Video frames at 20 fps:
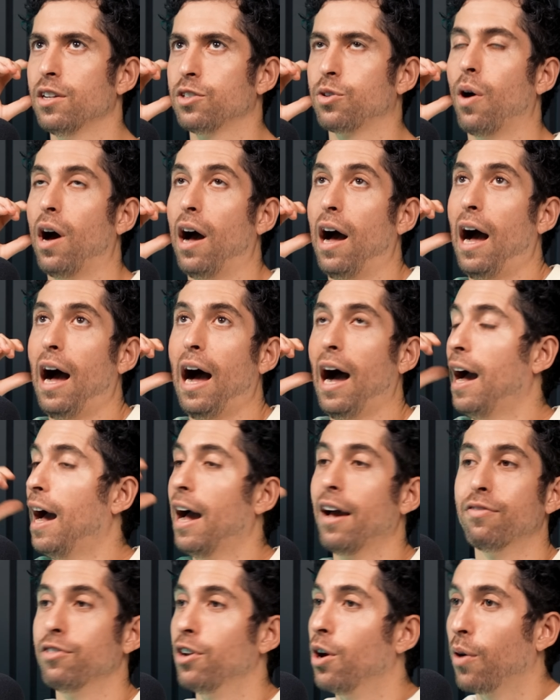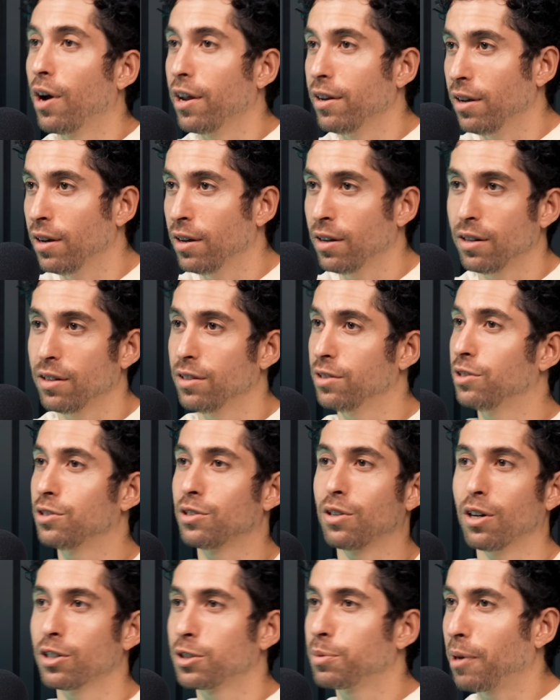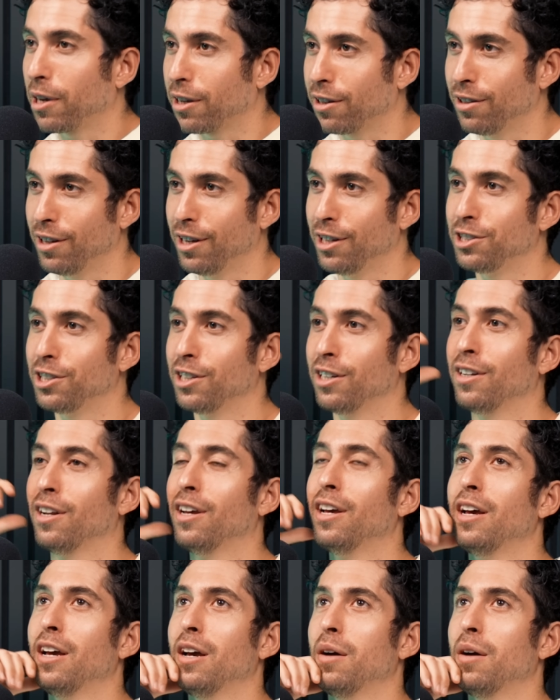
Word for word: So I have no idea. This is all speculation,